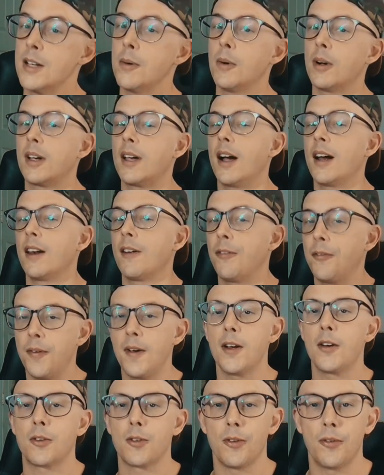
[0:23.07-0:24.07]
what kind of
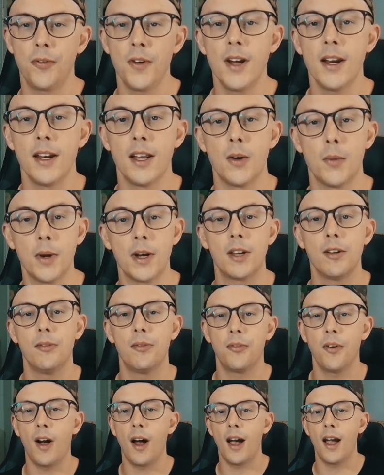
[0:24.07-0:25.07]
fake graffiti we can
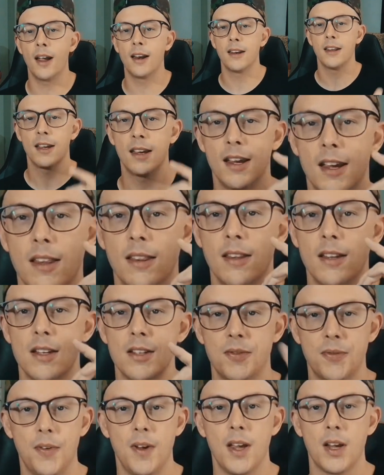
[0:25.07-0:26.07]
find in
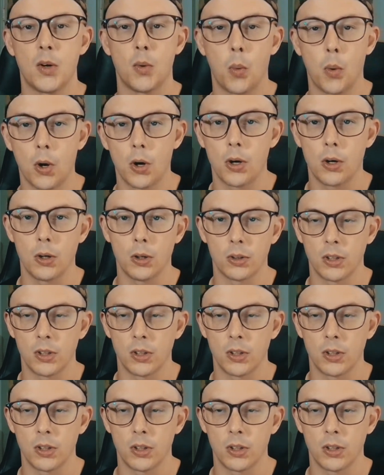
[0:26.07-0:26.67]
this fake world.